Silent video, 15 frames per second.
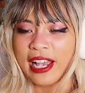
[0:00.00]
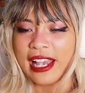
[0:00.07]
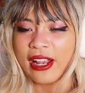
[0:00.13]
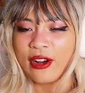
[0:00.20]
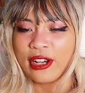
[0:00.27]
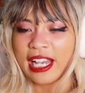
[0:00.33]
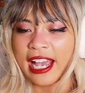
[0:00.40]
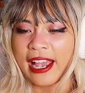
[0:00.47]

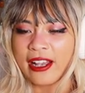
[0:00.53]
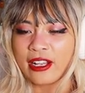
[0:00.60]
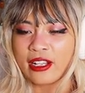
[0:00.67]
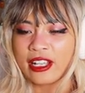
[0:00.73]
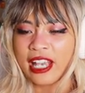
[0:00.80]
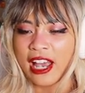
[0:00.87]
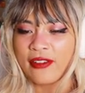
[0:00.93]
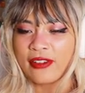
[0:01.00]
Wait, okay.
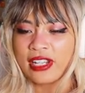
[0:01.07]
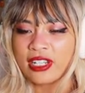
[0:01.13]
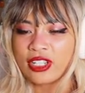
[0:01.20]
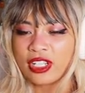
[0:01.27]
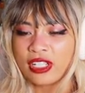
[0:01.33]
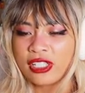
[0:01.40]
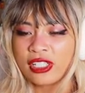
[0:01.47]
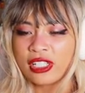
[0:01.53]
Kevin
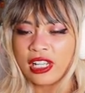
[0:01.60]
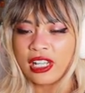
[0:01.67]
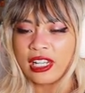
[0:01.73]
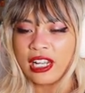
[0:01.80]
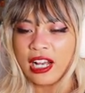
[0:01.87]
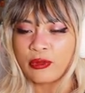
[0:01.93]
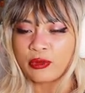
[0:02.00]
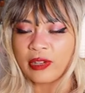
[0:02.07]
just
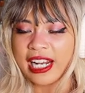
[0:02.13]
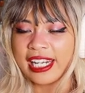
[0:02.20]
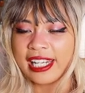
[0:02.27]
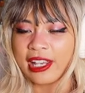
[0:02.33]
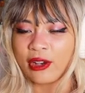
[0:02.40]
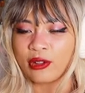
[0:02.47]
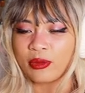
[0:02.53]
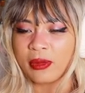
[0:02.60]

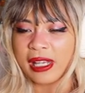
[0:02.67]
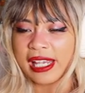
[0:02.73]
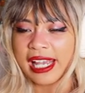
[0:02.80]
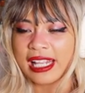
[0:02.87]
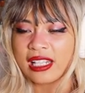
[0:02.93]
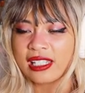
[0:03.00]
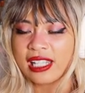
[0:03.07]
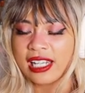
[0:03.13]
radioed me
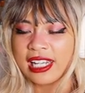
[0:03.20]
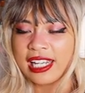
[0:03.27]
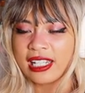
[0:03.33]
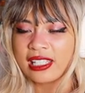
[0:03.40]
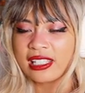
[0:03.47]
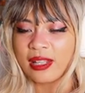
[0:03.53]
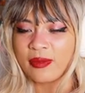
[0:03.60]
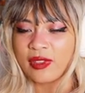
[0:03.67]
and said he
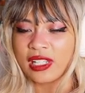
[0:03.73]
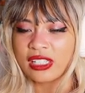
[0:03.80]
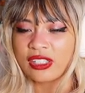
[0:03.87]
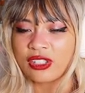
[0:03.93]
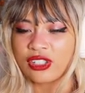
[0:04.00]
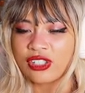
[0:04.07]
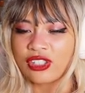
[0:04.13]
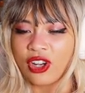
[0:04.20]
has something
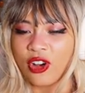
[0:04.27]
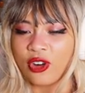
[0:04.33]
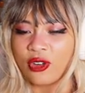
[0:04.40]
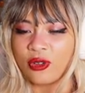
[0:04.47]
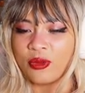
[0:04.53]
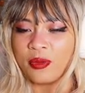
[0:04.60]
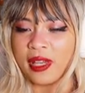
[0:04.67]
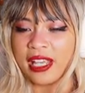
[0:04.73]
to
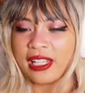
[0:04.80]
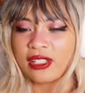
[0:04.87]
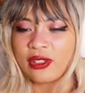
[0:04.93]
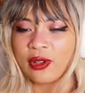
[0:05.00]
show me.